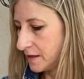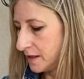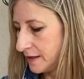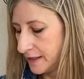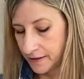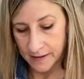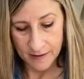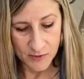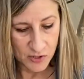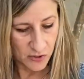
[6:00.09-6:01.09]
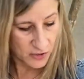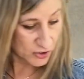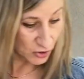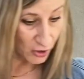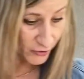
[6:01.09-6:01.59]
All right, I'm just gonna
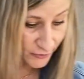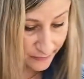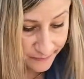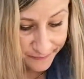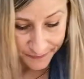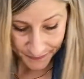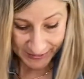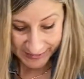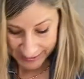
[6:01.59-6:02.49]
start. Let's